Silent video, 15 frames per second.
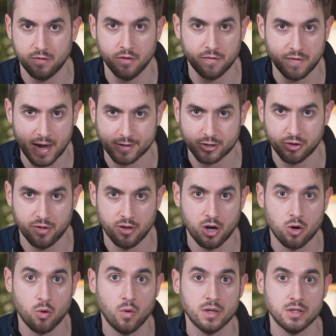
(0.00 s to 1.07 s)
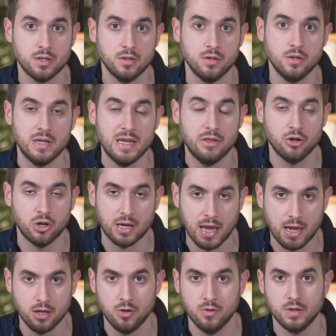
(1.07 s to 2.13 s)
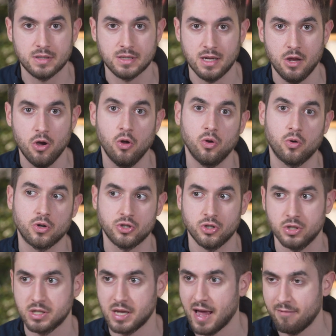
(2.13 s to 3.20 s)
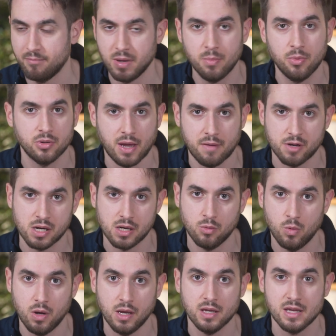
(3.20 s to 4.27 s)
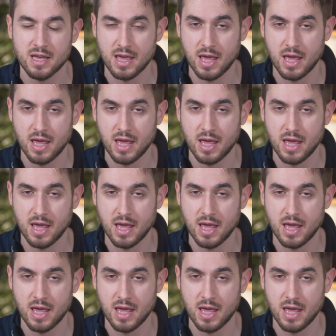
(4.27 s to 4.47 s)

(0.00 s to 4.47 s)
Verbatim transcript: the factor that are going to either get you a sale or just have people navigate away.